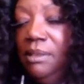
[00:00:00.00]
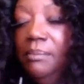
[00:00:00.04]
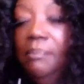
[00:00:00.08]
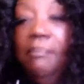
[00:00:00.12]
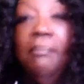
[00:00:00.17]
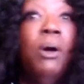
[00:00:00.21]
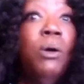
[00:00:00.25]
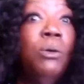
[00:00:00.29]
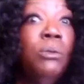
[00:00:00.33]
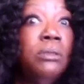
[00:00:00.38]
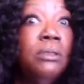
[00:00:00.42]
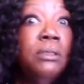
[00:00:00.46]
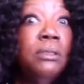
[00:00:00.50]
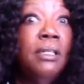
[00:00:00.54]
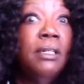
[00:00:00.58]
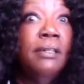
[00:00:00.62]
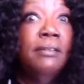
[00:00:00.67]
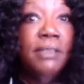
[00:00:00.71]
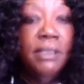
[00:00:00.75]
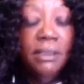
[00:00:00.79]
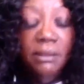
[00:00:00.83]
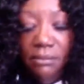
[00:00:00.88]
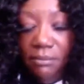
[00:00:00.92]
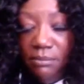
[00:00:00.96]
Most
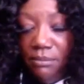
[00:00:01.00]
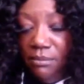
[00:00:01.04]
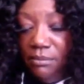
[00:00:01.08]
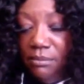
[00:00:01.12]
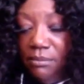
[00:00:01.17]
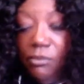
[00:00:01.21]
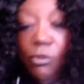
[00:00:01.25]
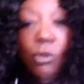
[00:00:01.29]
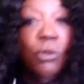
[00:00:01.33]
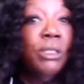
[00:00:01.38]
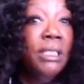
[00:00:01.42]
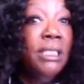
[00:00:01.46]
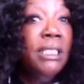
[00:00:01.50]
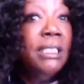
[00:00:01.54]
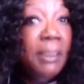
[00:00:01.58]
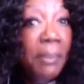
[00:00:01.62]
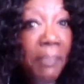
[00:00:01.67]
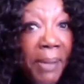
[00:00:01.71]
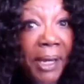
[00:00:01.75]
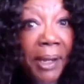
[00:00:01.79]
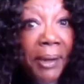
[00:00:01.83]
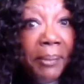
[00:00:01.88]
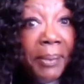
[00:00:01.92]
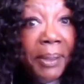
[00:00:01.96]
of it. Or at least
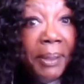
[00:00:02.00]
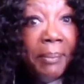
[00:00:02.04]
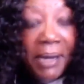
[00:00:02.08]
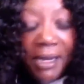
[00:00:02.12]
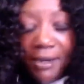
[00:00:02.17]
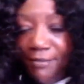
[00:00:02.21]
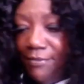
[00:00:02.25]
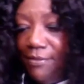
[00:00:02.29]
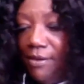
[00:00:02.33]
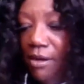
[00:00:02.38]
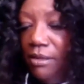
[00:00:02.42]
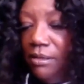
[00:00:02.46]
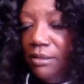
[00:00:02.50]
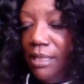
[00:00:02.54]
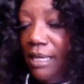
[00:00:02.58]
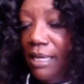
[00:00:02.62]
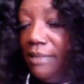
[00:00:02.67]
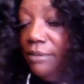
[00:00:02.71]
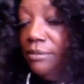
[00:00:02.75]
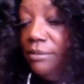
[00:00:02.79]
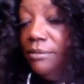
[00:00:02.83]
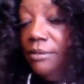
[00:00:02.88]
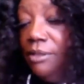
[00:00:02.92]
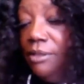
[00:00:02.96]
it better be my fault.
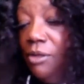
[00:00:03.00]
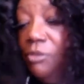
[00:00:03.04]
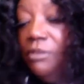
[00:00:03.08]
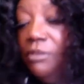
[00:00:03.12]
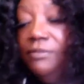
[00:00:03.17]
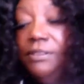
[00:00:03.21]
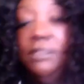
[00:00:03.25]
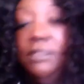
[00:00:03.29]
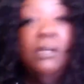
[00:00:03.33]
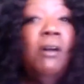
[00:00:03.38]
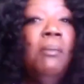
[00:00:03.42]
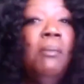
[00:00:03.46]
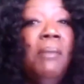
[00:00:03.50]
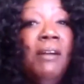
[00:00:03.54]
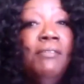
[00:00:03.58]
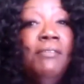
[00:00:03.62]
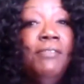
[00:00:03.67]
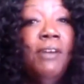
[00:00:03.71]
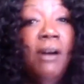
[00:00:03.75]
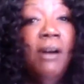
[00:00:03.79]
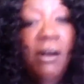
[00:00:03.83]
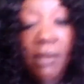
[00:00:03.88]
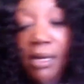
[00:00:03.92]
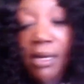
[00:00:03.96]
I don't know if it's all my
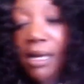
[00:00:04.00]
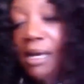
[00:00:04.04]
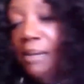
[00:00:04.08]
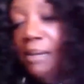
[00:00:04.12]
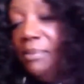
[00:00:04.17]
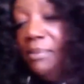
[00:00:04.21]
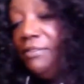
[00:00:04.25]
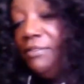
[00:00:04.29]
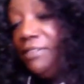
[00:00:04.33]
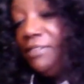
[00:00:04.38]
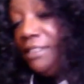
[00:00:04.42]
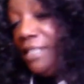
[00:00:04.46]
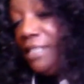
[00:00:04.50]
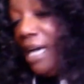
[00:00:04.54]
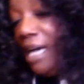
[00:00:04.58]
fault. But if it's